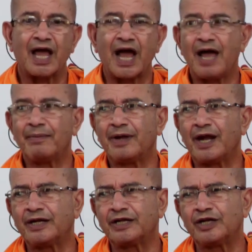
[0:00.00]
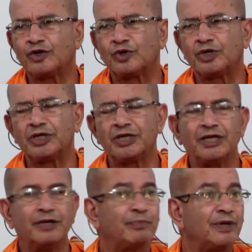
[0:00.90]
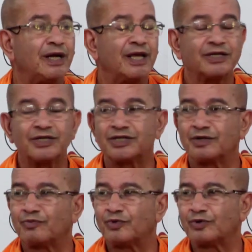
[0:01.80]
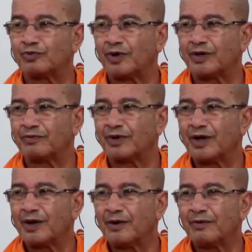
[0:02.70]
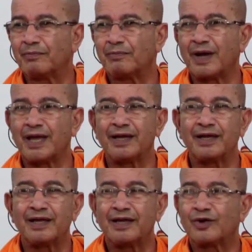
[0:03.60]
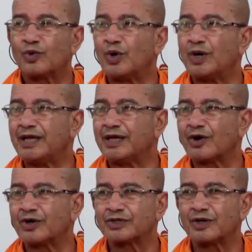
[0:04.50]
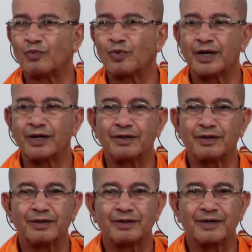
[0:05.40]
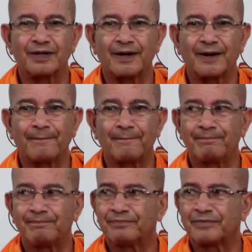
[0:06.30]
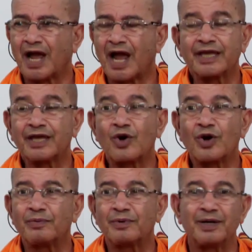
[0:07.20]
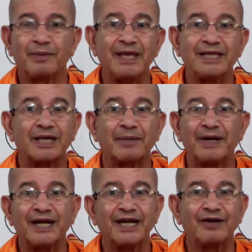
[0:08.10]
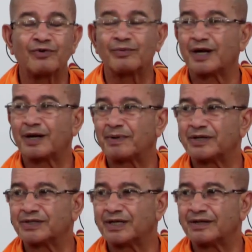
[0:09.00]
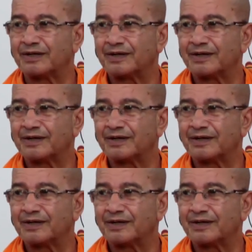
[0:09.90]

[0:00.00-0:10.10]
I may enter into deep relationship with my colleague or someone, I cannot remain separated from that person.